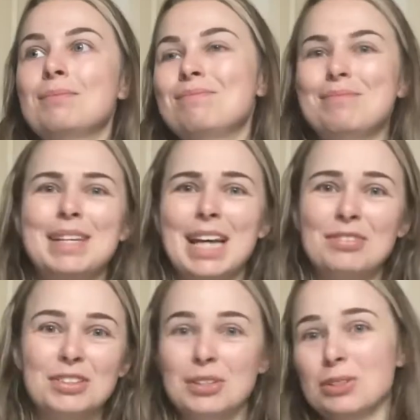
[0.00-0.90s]

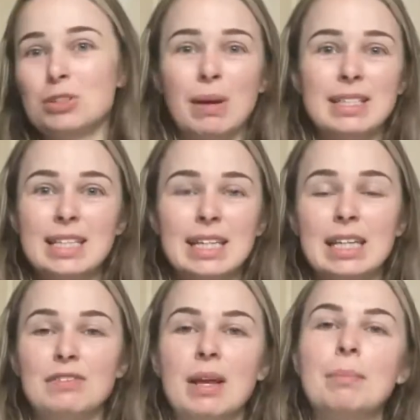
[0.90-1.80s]
mid-afternoon, 20
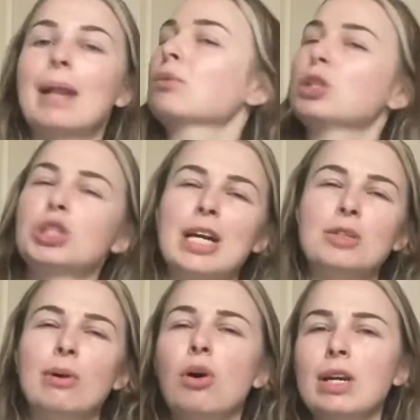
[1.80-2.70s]
evening. But I'm going to try and
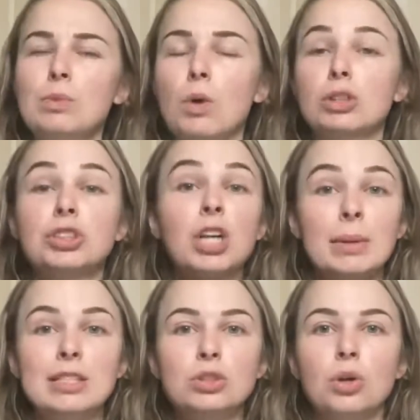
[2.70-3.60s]
do it all in one so
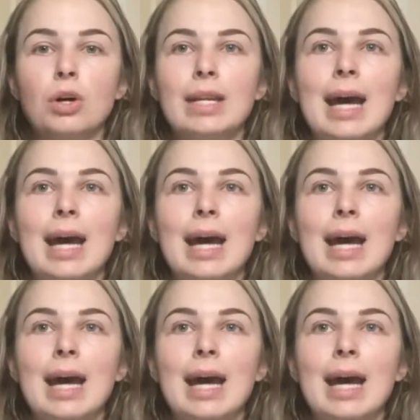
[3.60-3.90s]
it's done.